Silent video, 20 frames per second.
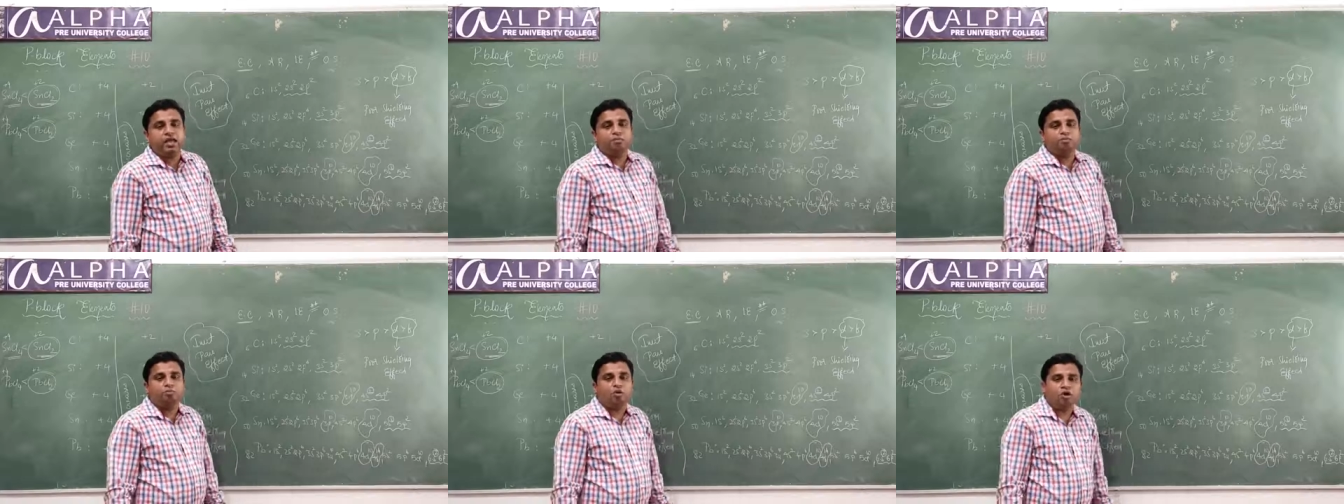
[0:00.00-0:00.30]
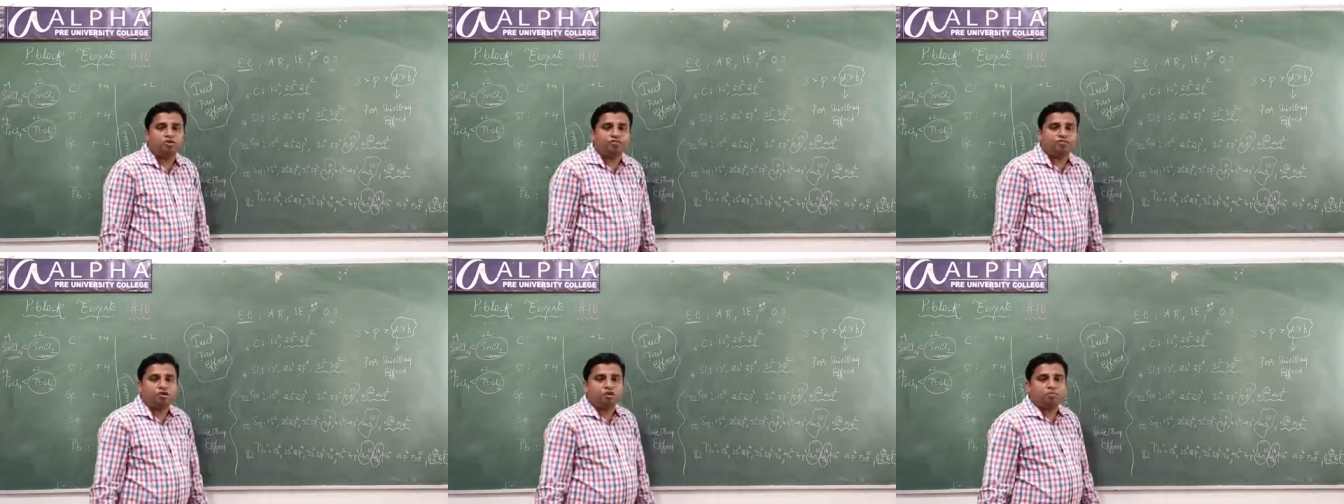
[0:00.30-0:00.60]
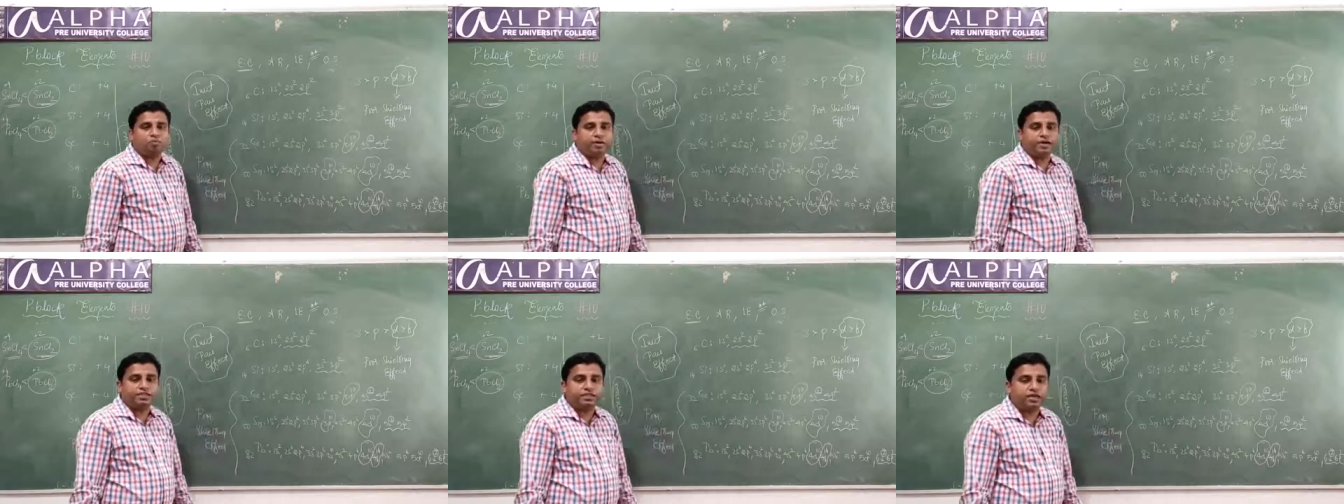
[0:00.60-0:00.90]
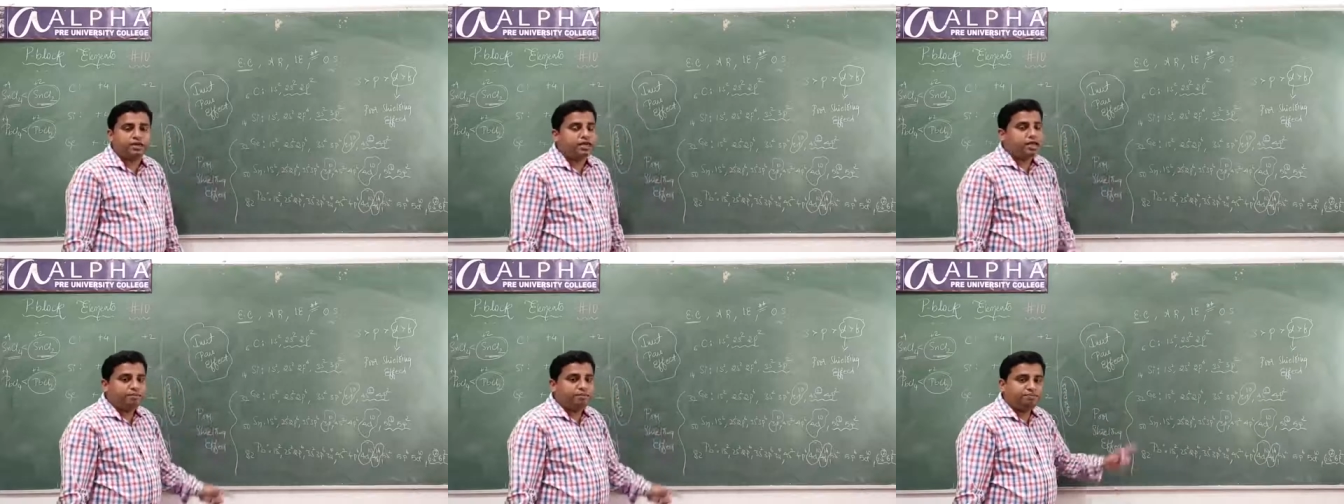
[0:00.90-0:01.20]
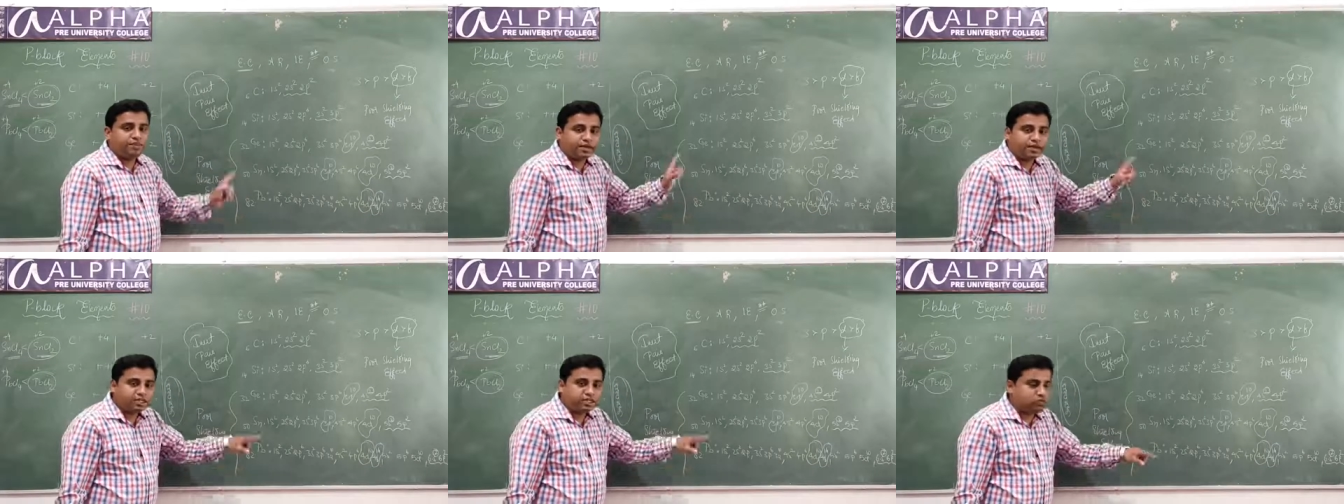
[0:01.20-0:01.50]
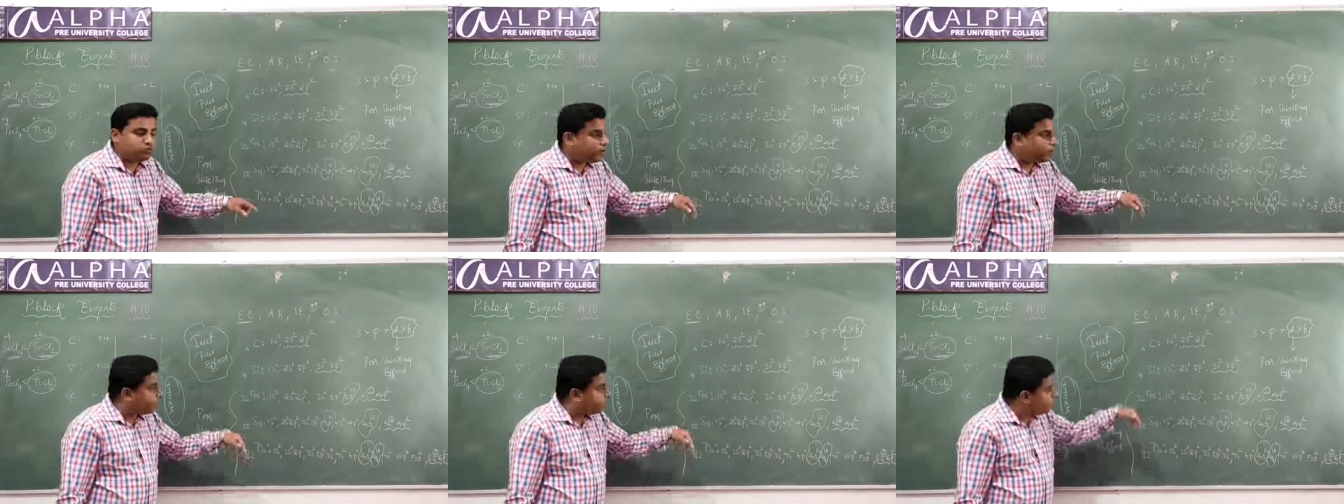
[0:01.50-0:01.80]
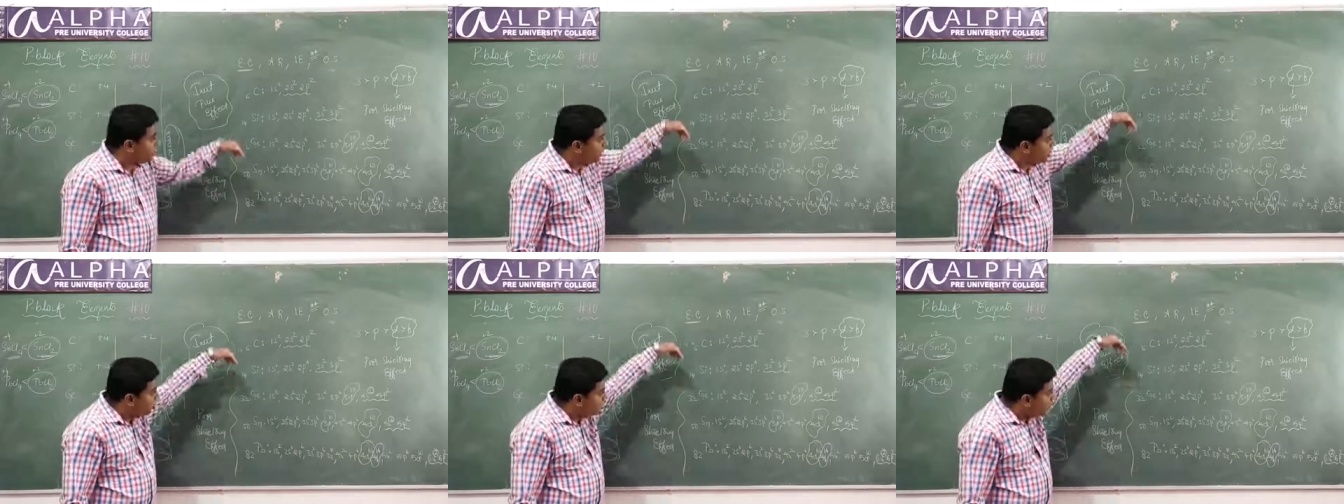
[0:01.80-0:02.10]
bond formation. That is why,
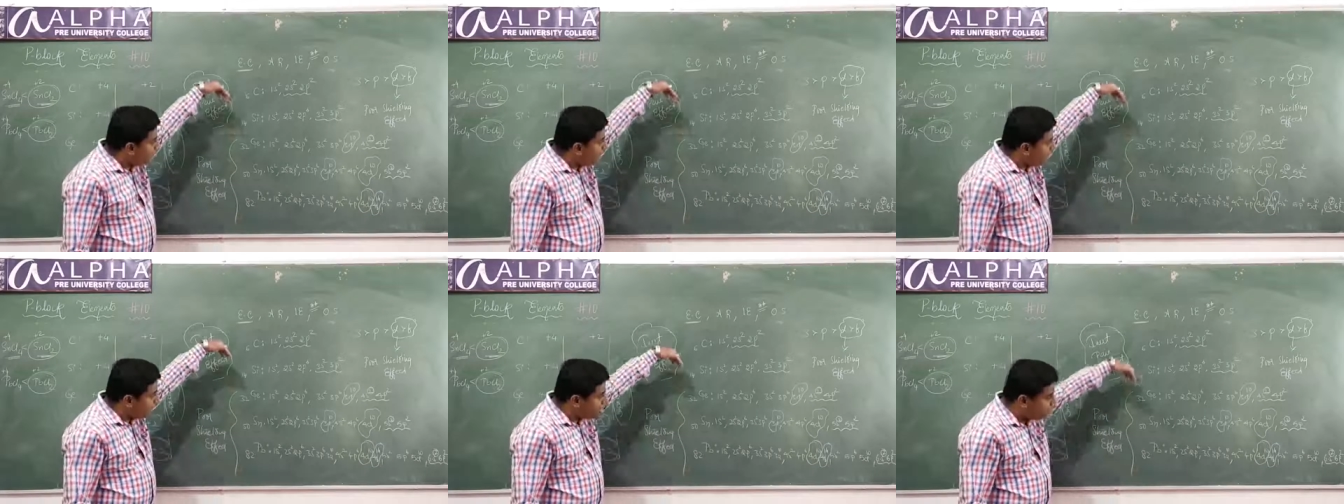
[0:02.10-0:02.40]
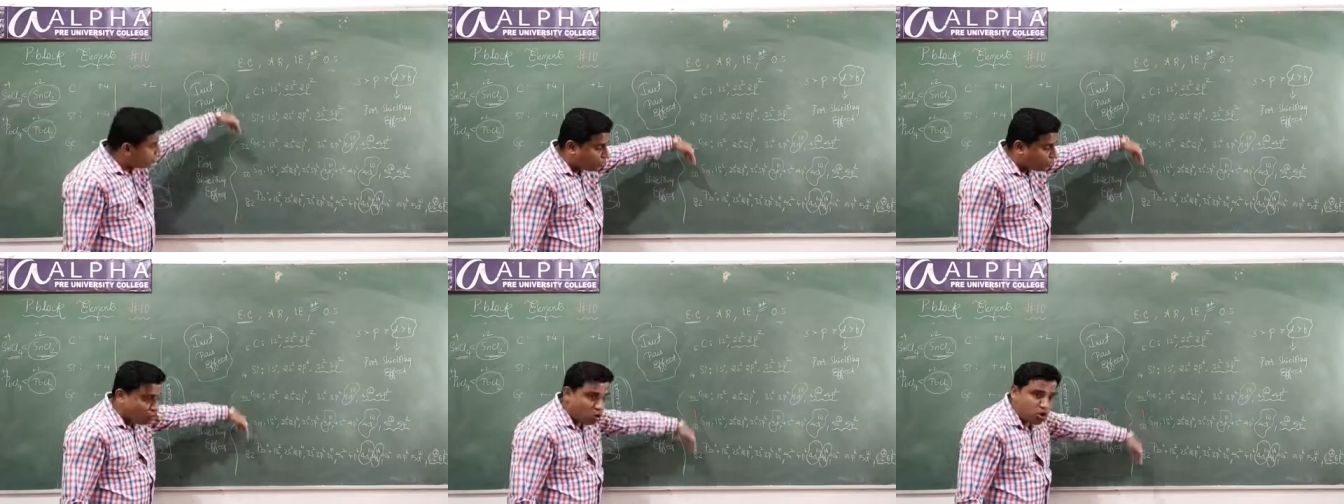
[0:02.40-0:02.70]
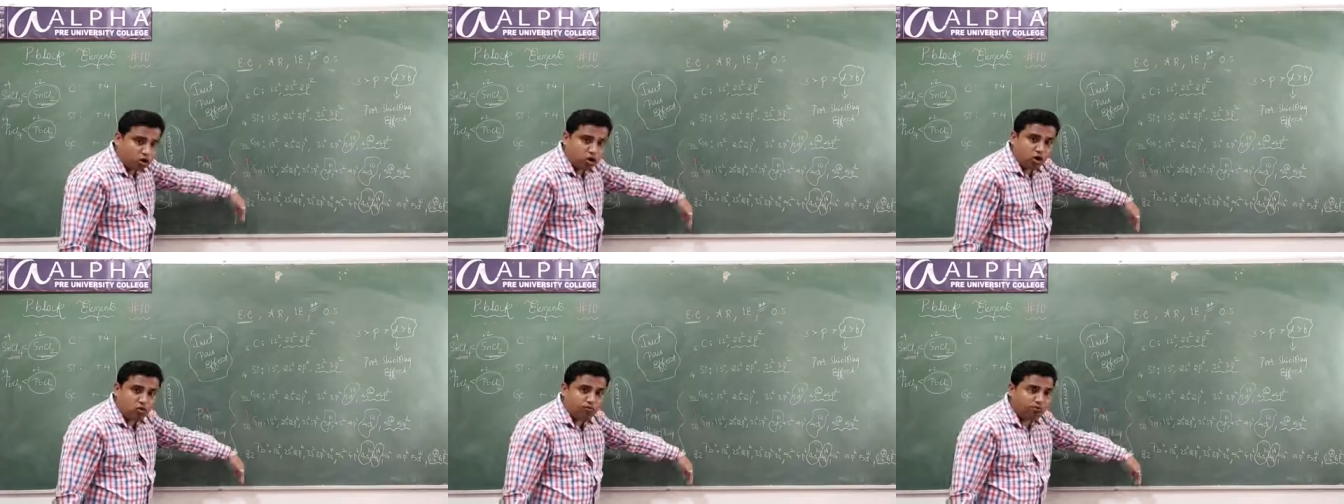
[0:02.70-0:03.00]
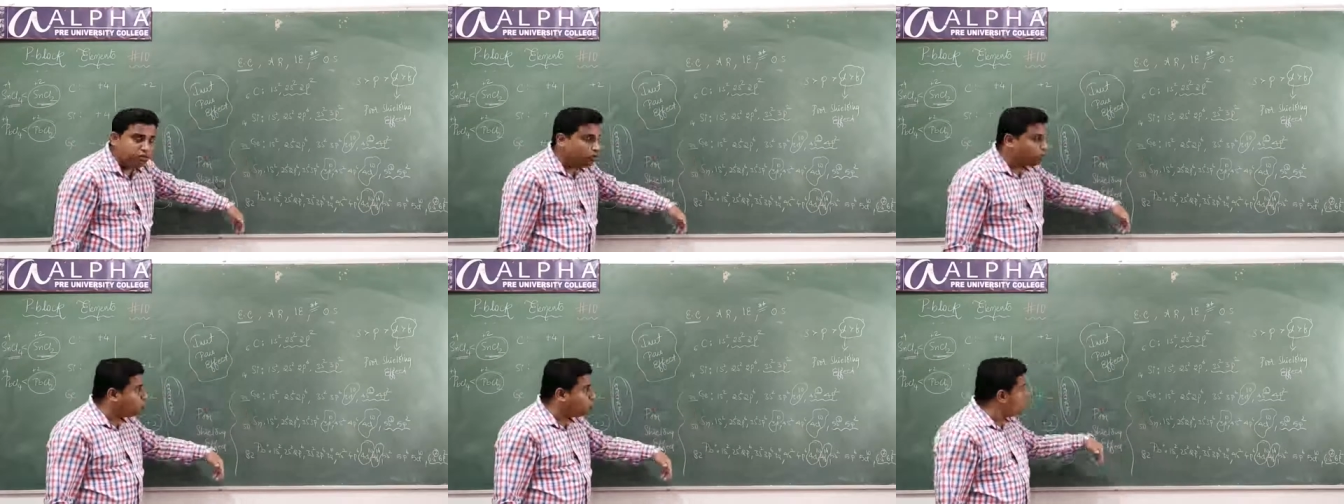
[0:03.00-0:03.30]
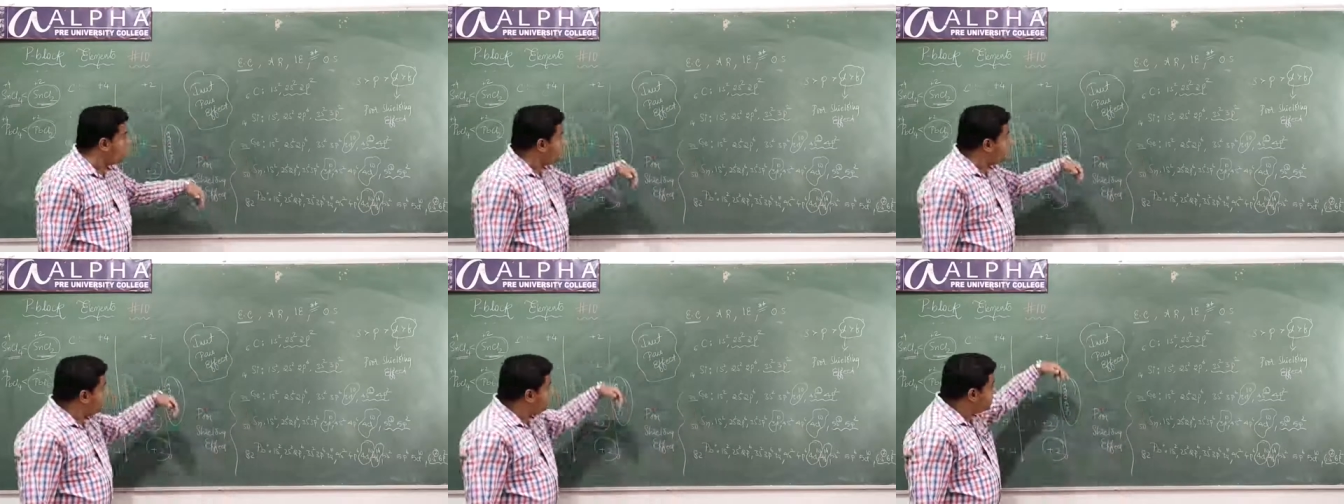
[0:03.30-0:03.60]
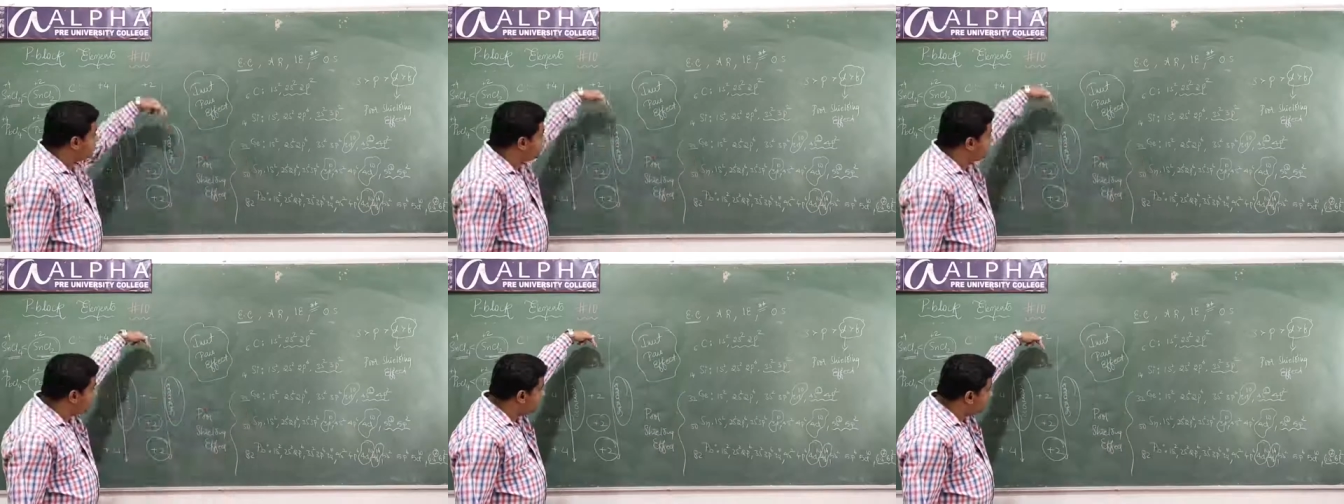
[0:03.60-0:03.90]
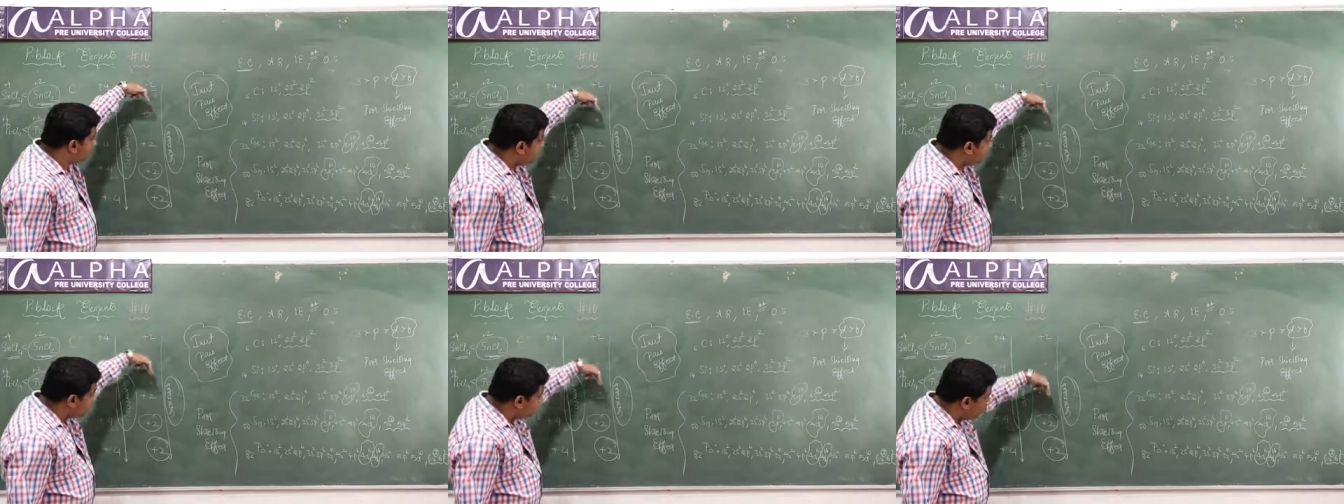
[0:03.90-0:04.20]
okay, as we go down the group, the stability